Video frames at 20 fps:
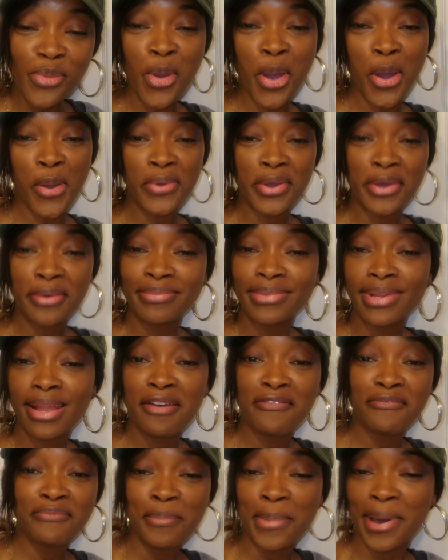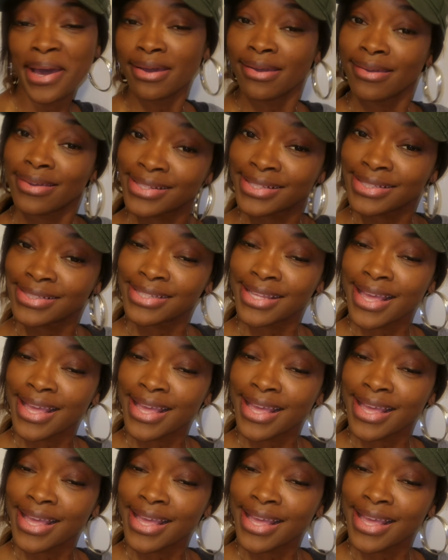love bugs.